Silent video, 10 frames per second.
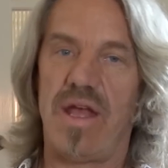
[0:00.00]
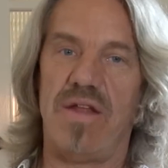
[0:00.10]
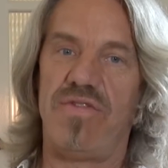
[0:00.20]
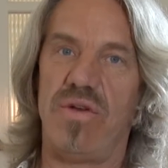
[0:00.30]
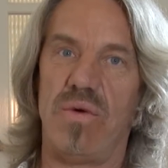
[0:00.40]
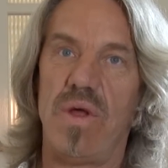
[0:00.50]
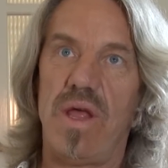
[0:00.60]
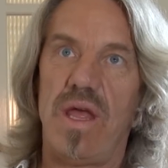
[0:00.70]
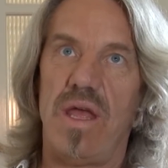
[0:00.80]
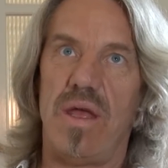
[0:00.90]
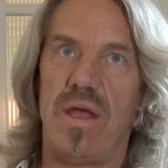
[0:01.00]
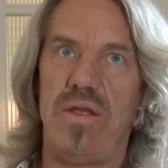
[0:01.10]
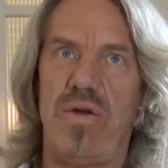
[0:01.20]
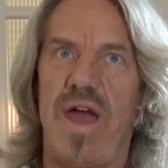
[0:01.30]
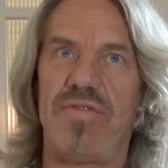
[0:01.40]
yeah, and if you
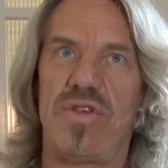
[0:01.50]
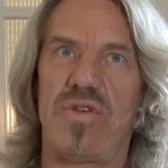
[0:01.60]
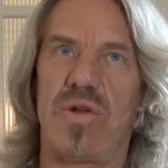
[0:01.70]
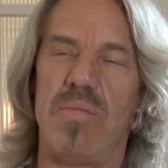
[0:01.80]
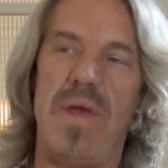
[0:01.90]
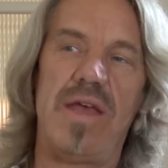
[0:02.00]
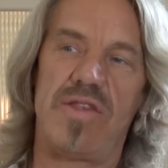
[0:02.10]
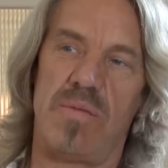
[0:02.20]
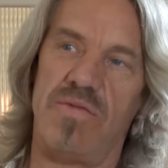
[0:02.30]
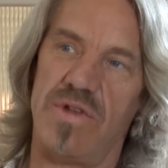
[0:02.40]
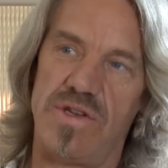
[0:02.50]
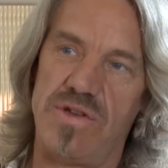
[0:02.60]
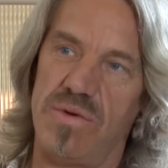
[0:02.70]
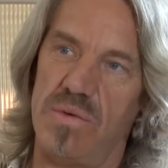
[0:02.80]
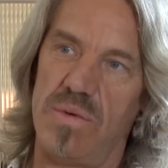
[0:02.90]
you have to sort of make some of it
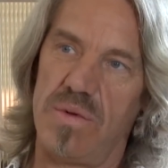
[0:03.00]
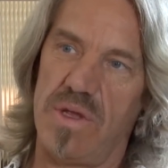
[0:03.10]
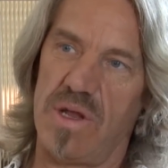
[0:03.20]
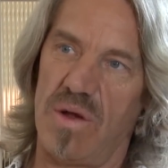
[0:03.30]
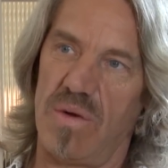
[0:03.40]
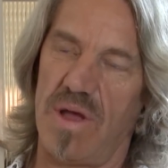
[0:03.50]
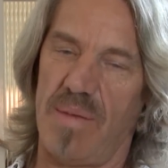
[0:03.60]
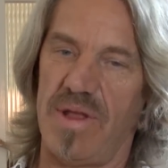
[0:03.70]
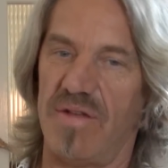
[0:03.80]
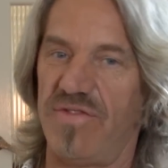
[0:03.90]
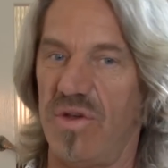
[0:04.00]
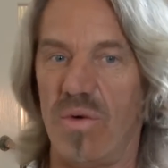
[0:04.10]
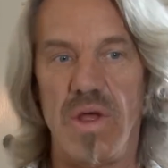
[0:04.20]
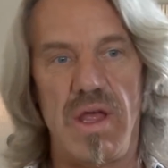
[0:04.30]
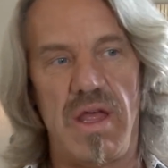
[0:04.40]
too. Yeah. You know, I mean, if
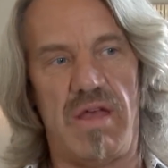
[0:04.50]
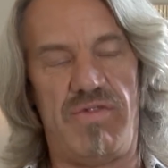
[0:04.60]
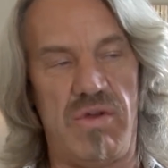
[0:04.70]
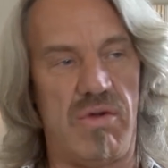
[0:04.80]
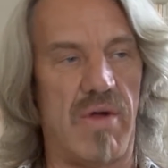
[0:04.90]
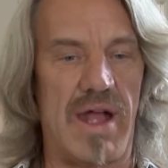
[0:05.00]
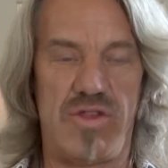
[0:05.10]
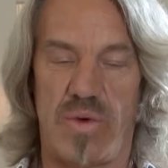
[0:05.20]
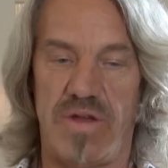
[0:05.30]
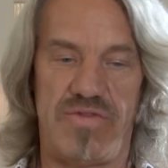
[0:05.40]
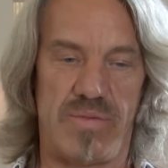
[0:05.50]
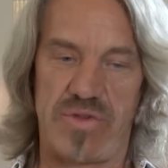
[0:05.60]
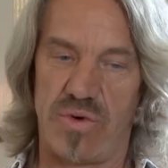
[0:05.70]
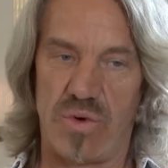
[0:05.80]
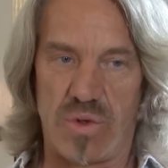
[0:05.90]
you if you graduate from
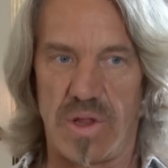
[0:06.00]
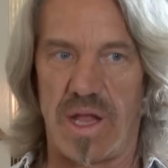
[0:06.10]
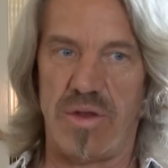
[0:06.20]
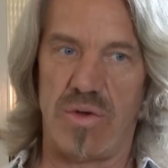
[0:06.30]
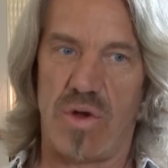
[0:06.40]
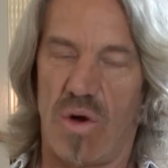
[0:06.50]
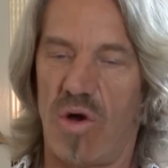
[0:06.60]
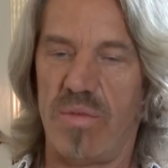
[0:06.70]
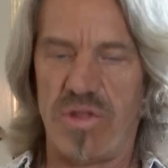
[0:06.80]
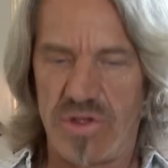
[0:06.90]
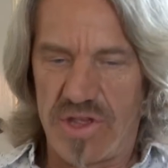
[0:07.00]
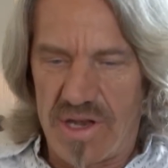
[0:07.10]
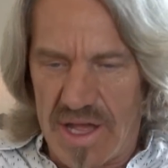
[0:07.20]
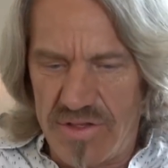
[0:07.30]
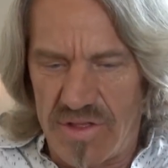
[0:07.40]
school and you go home and you
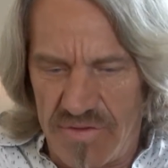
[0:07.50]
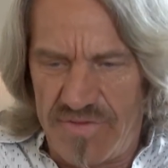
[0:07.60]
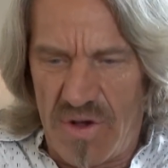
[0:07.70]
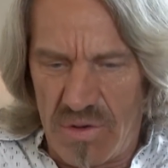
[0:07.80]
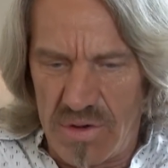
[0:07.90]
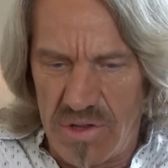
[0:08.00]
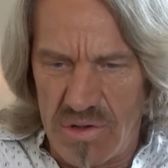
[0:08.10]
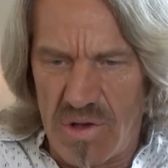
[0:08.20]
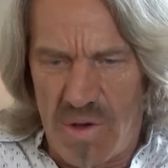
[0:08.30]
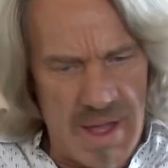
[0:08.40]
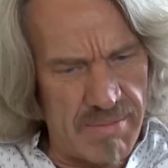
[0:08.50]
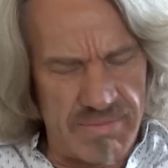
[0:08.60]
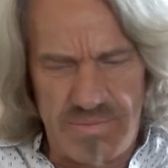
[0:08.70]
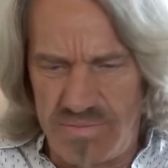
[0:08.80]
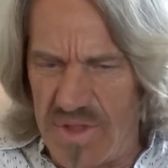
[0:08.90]
sit next to the phone and you go,
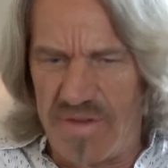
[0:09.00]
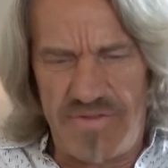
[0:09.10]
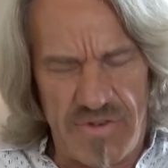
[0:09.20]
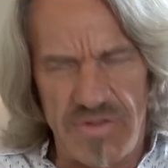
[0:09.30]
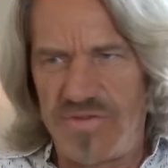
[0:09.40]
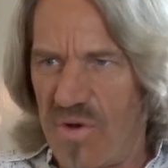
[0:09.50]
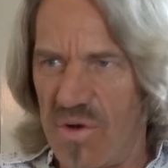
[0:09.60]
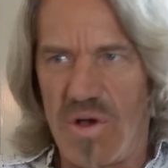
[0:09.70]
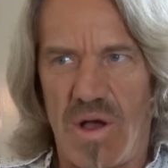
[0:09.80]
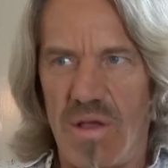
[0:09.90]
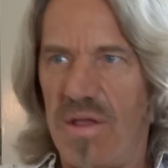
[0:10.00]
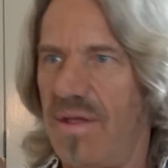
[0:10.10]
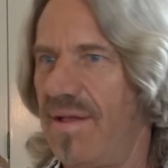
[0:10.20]
I'm that first phone call.